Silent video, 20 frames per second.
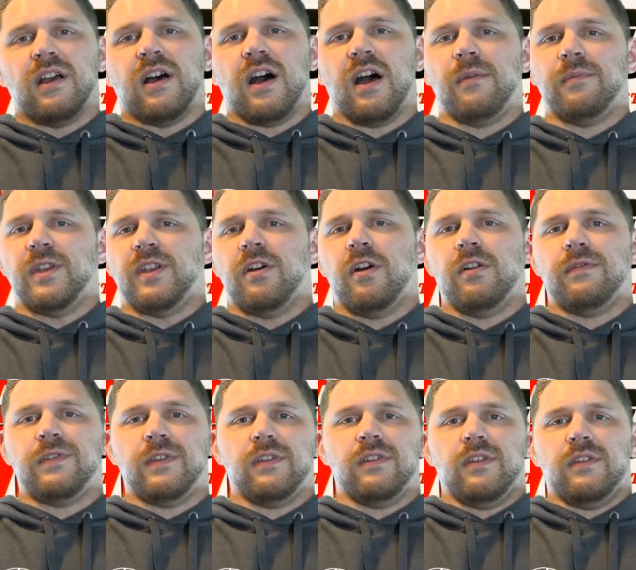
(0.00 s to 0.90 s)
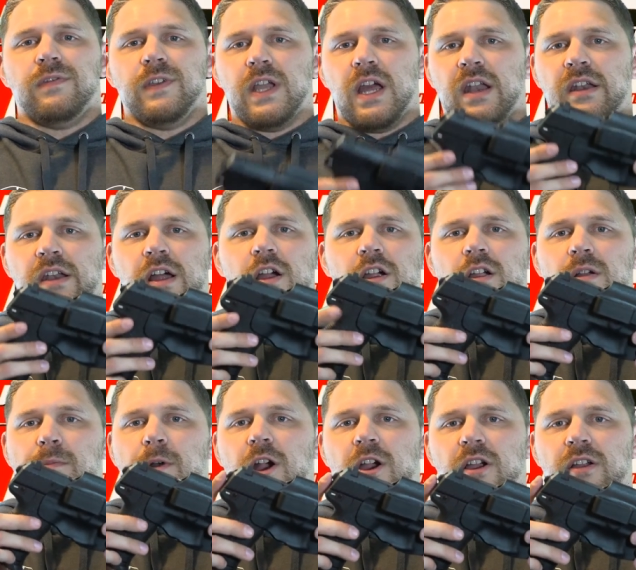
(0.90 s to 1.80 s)
Um, you know, if you if you got an
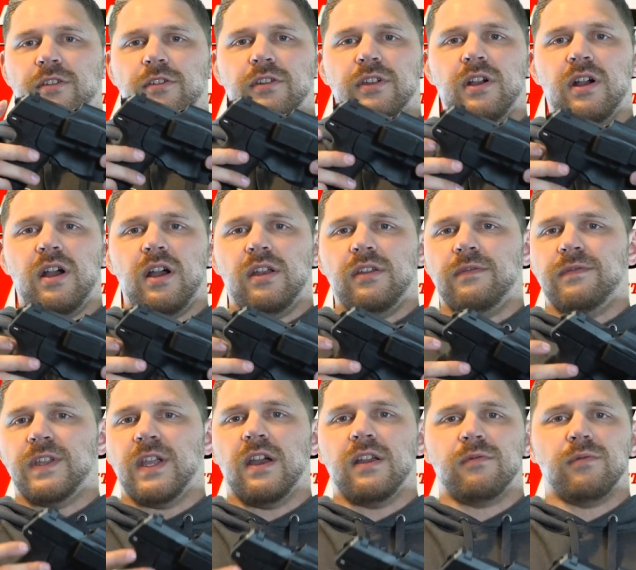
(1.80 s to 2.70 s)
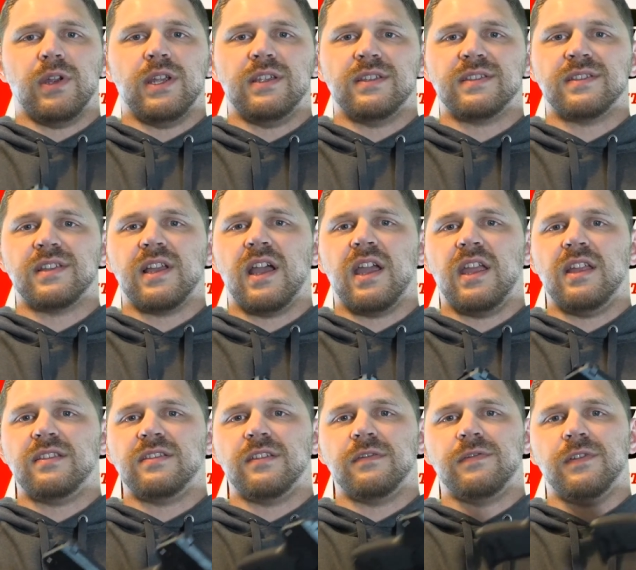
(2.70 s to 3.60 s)
R M R on your gun, if you got raised
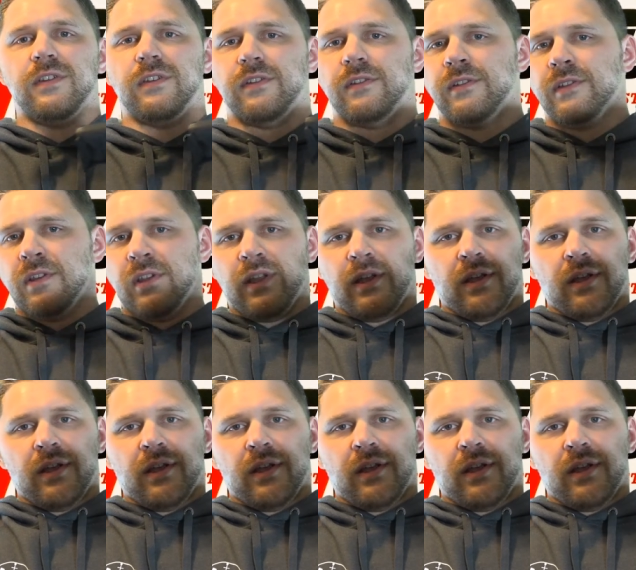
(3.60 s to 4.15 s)
sights, if you